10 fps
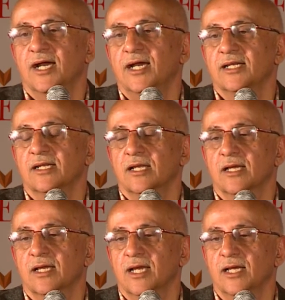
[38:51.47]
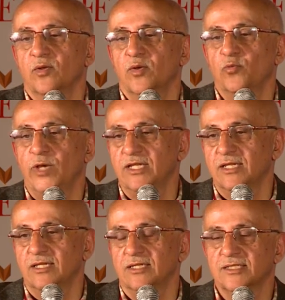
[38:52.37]
And, and, and
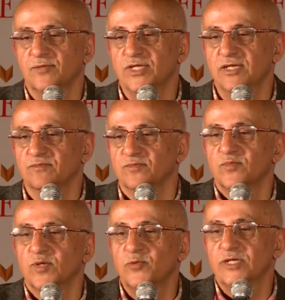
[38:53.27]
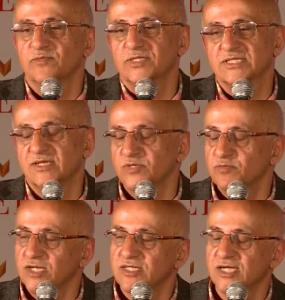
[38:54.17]
when somebody, when Mister Sambit
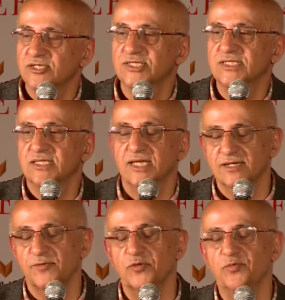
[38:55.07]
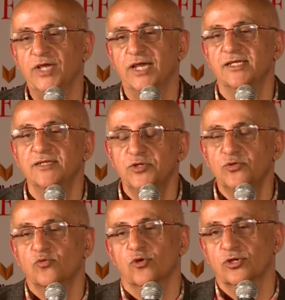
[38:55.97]
Patra actually said that about me, I didn't even
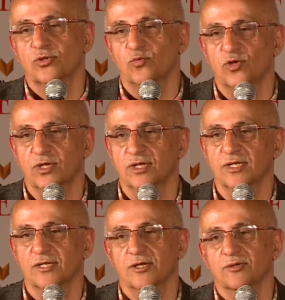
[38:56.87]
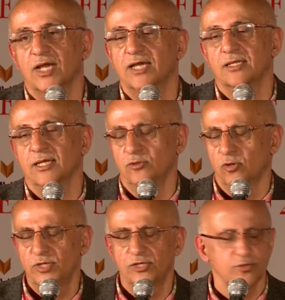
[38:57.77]
know what, what you know, I, I
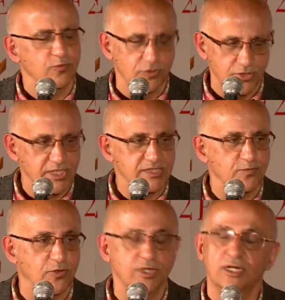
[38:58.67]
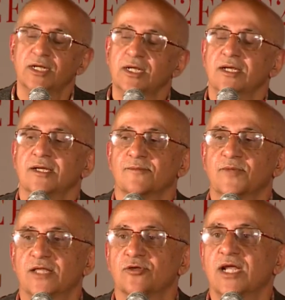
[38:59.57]
normally don't want to respond.
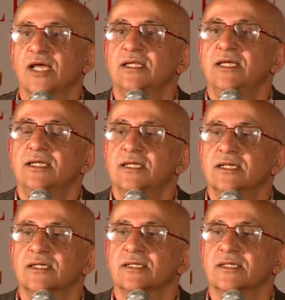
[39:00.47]
But I thought I needed a